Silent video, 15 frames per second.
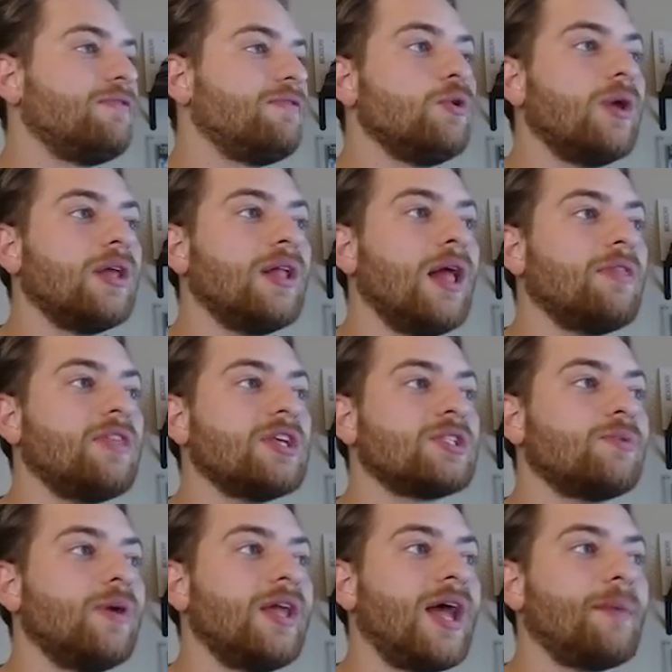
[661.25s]
If you can get this
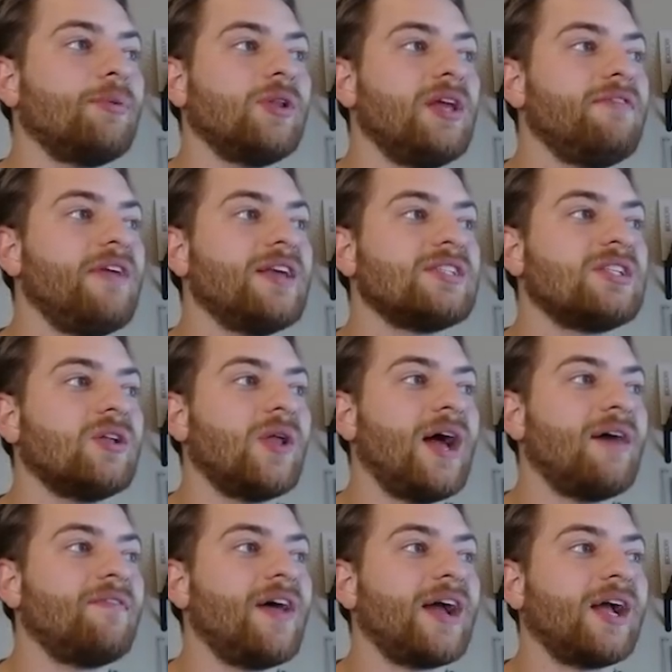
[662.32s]
win, I believe they still
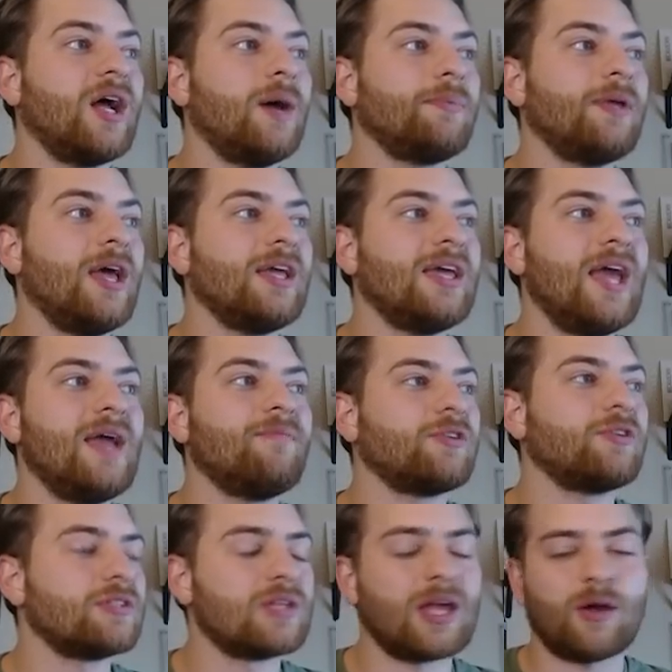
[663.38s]
have that cupcake game
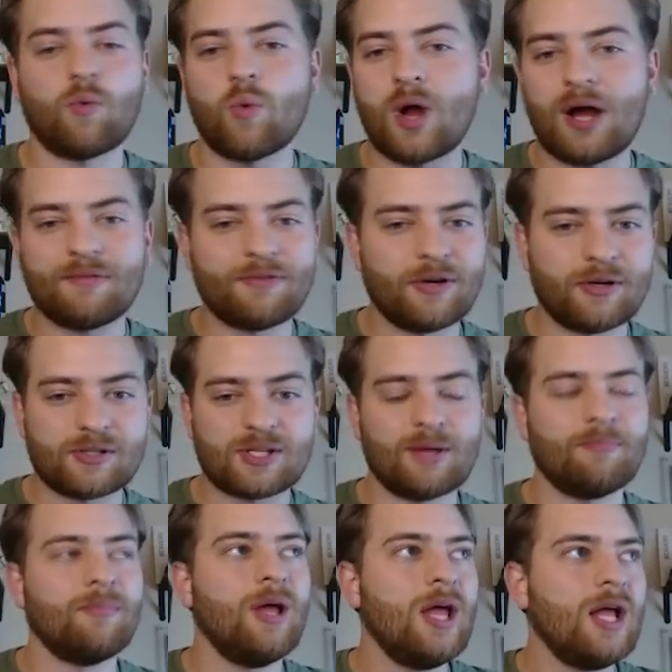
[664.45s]
versus like Wofford or
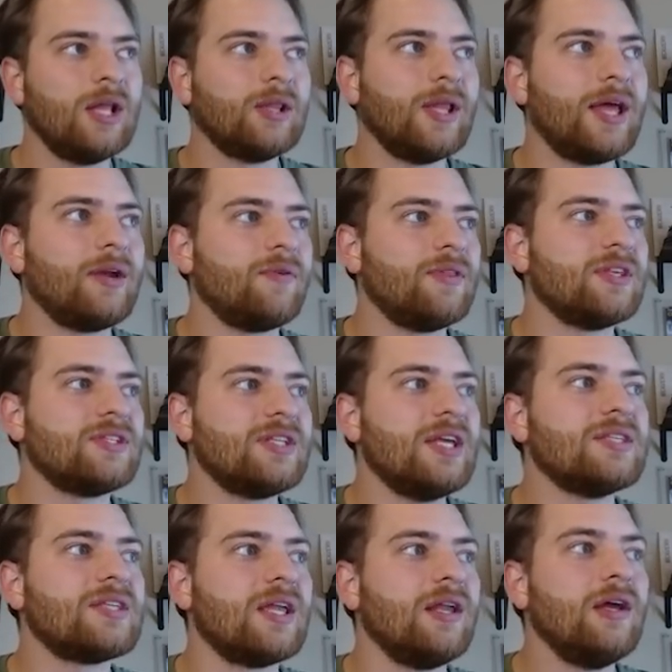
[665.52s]
something later in the
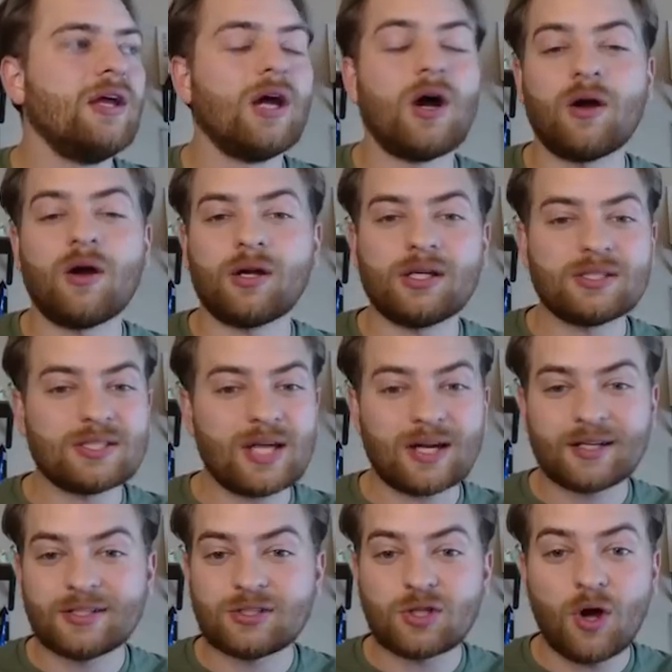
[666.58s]
season. Arkansas
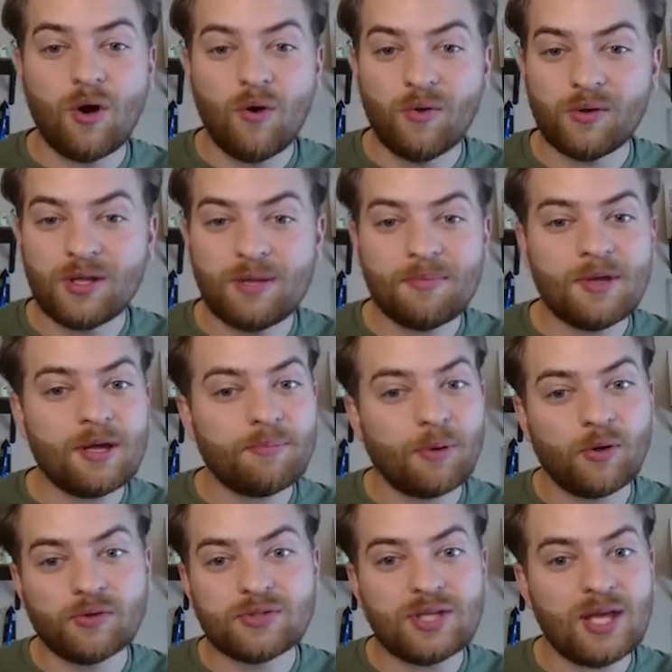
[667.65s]
could totally be a
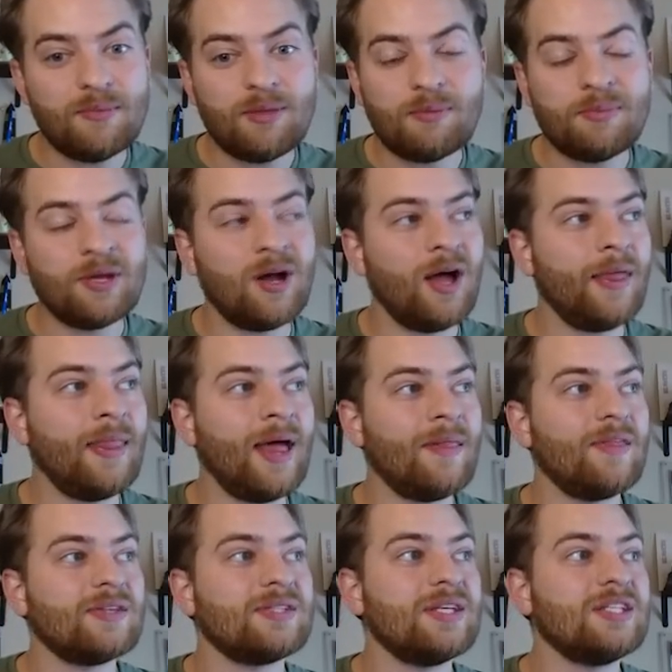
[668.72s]
bowl team and beyond
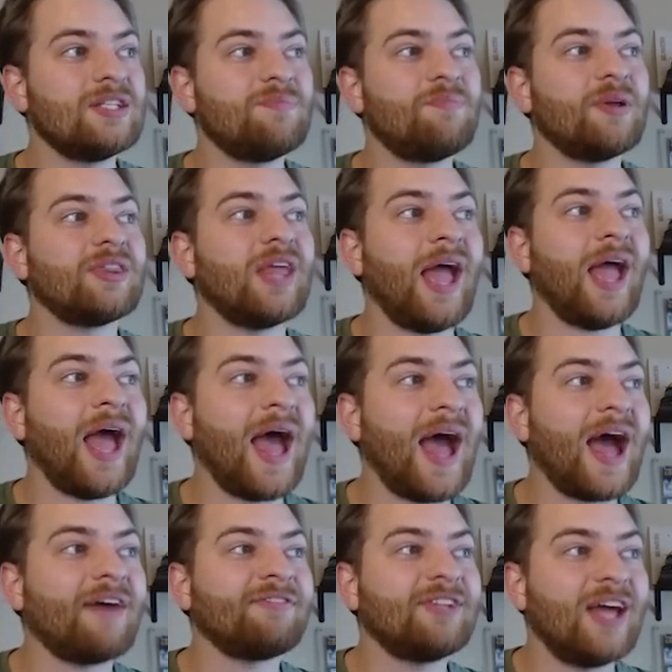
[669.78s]
that this season, but they
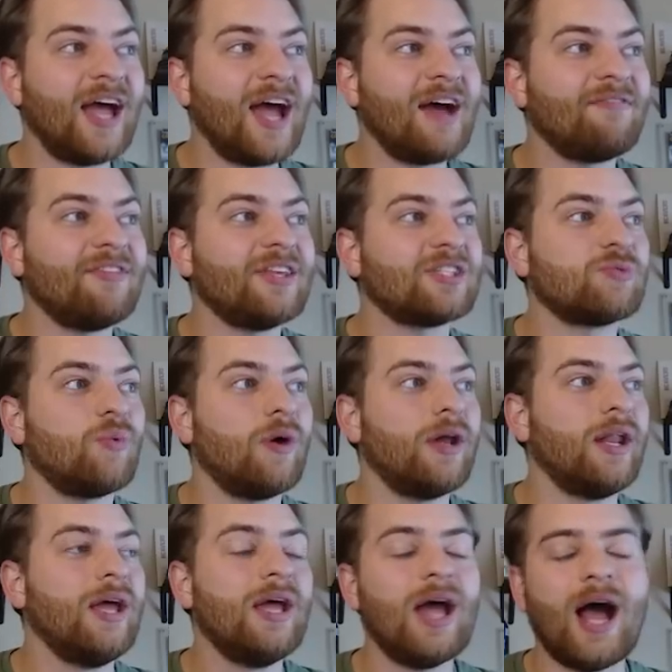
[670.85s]
have to have this
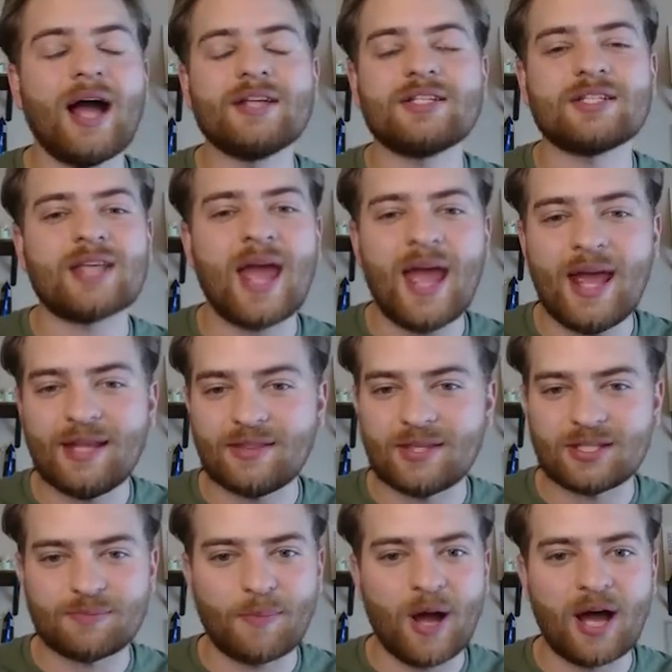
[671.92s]
one. I just hate
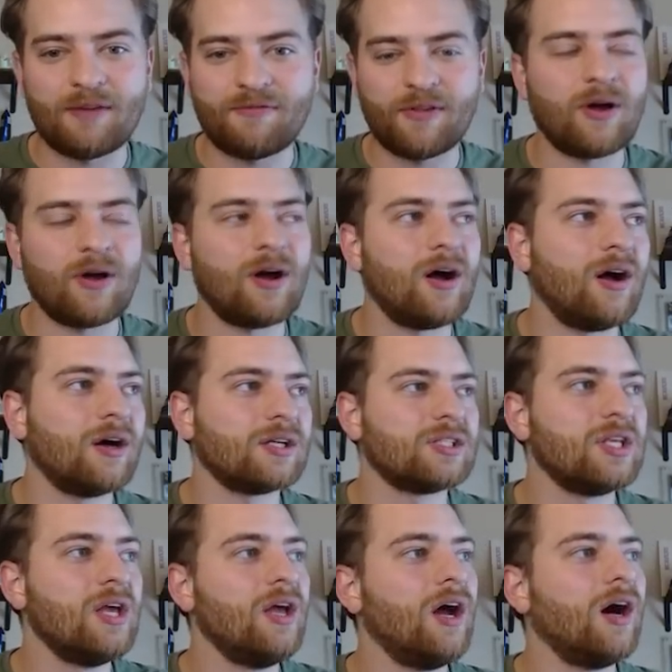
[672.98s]
the spot for the
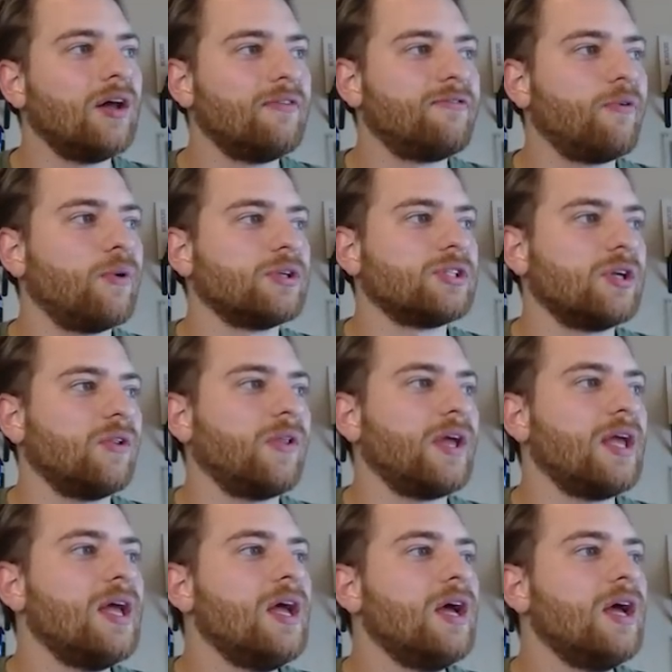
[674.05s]
Hogs, unfortunately.